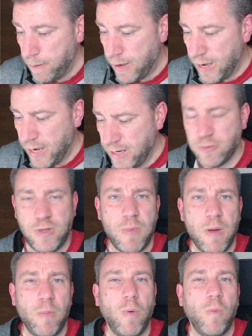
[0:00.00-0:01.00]
I don't
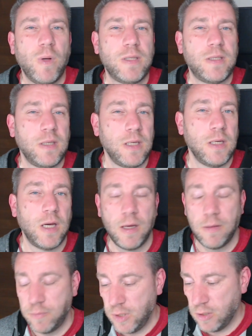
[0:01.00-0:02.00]
remember what's
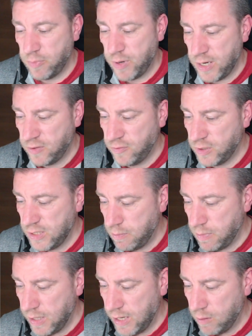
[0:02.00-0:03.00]
the price for
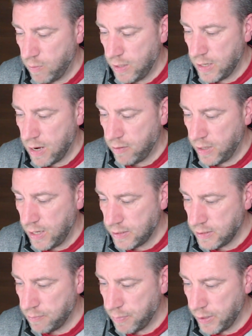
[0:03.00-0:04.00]
Zigbee gateway
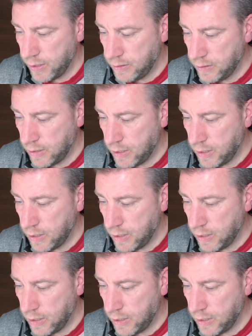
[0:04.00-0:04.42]
nowadays, but